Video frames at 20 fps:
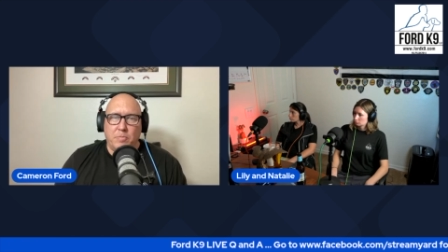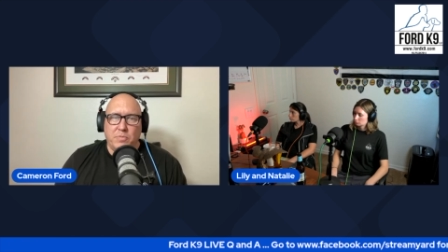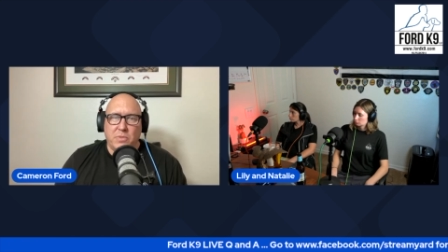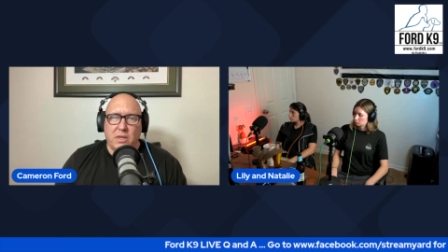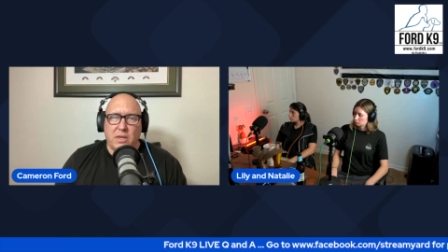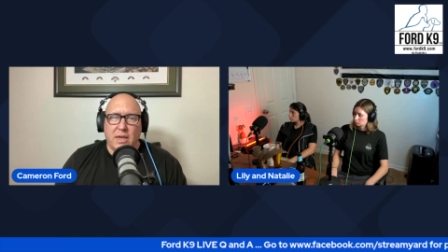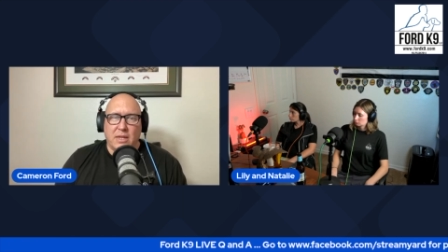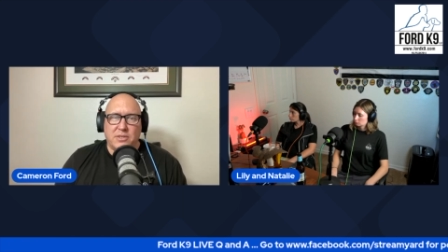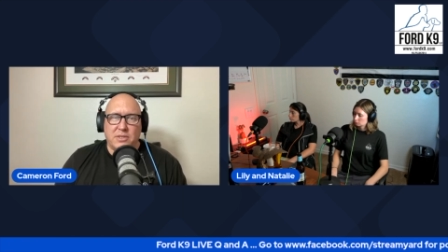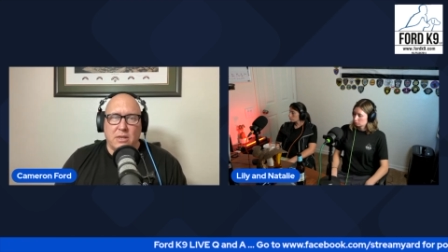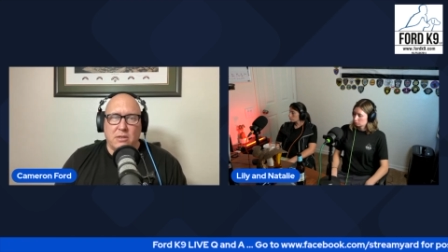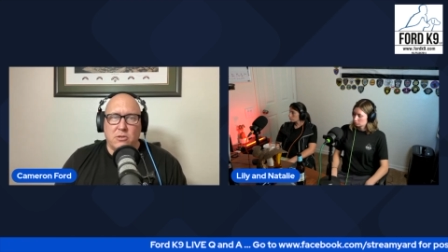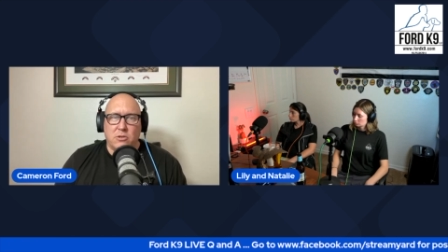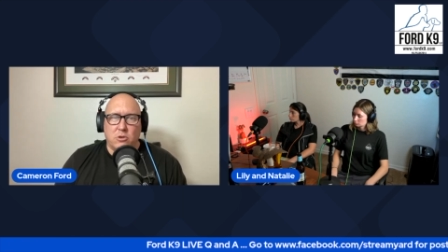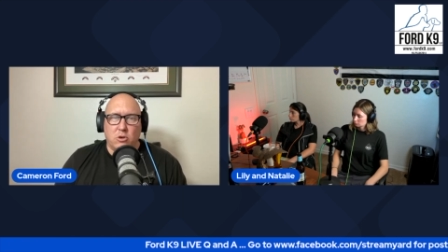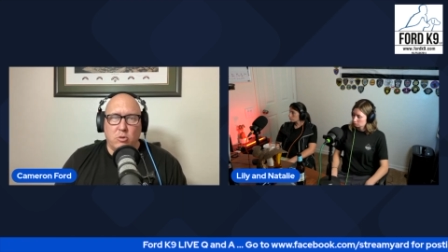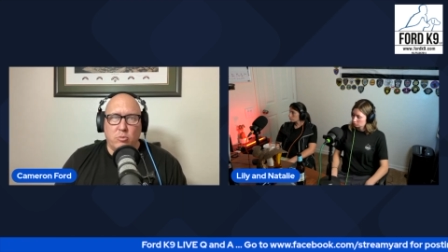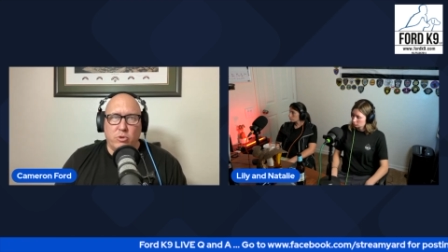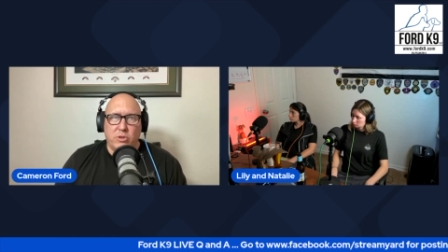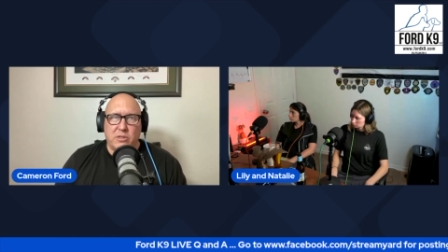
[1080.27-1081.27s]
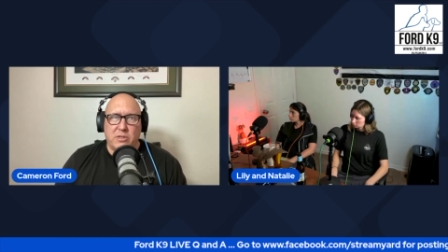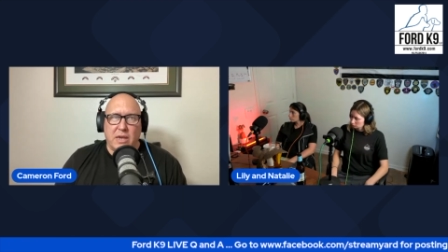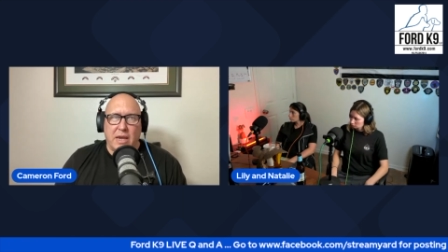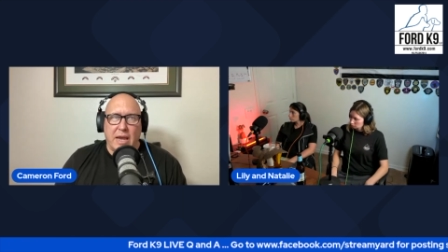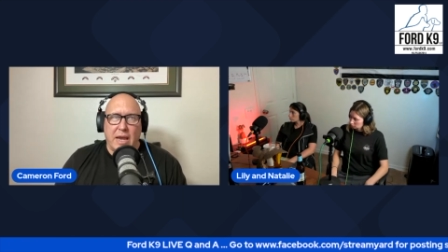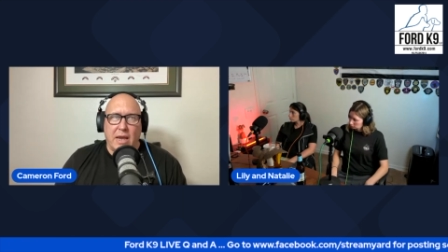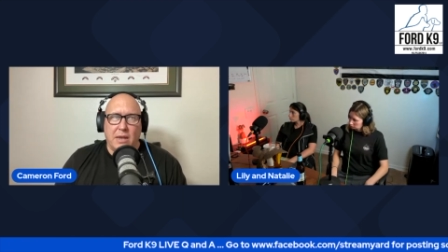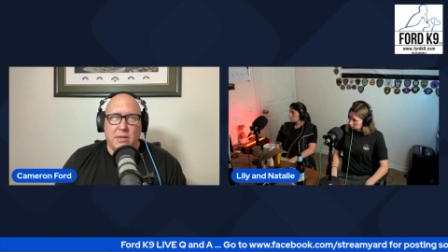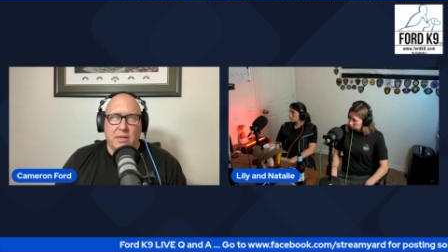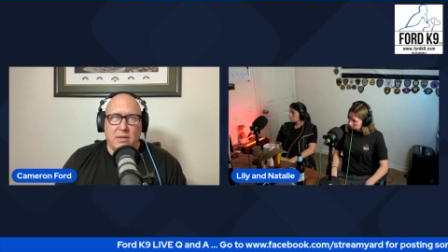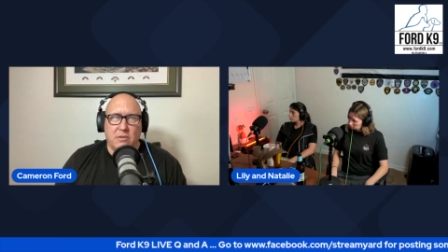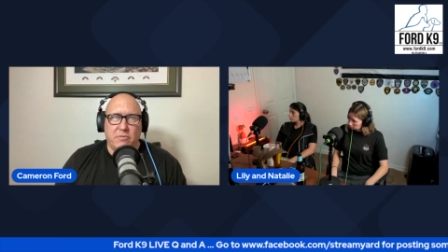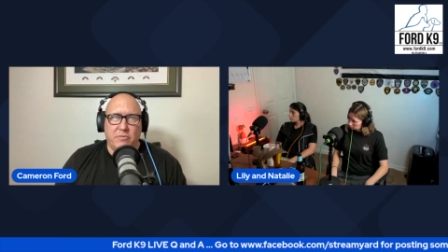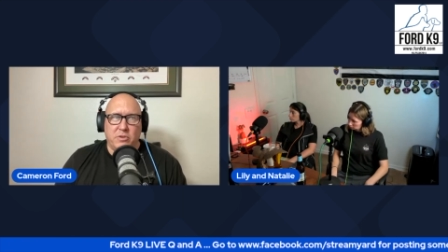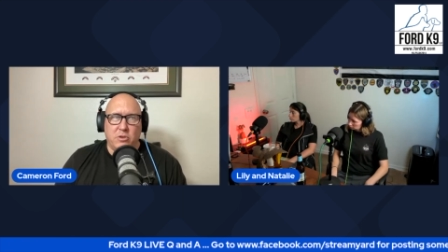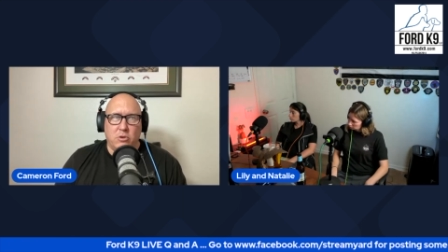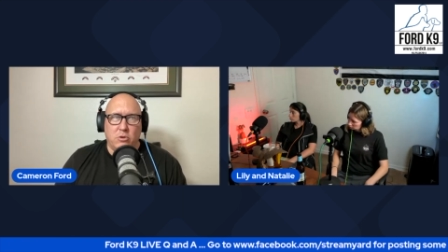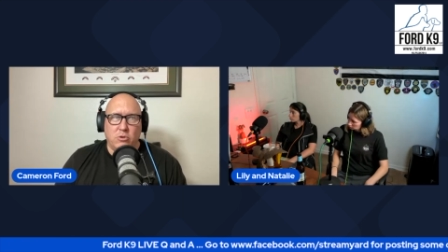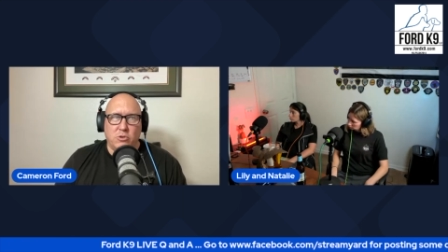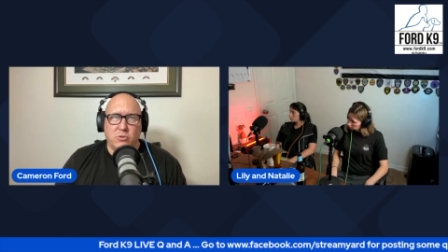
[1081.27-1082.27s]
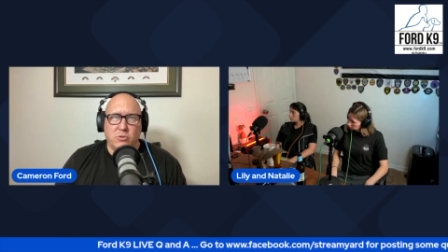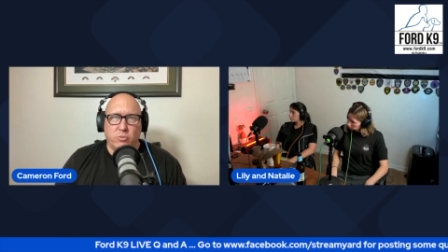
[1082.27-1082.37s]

get set tube with a tad infused